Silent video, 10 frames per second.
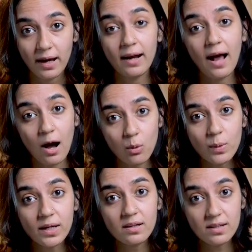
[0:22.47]
and how
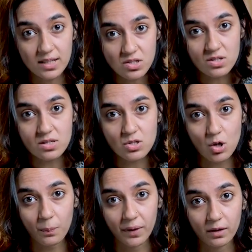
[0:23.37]
we can teach this
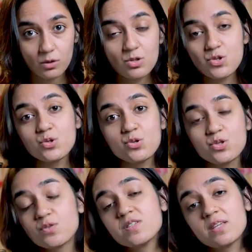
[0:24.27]
topic to the
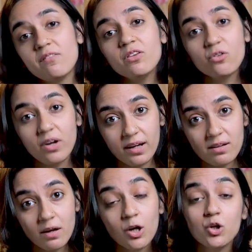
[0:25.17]
students of 7th grade
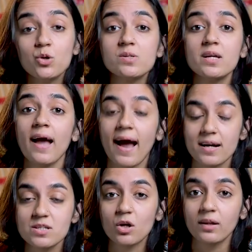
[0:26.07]
using
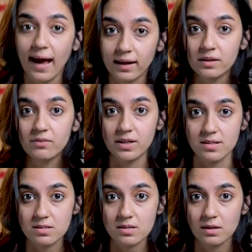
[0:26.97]
hands on
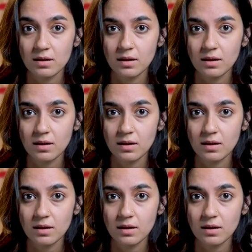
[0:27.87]
activities.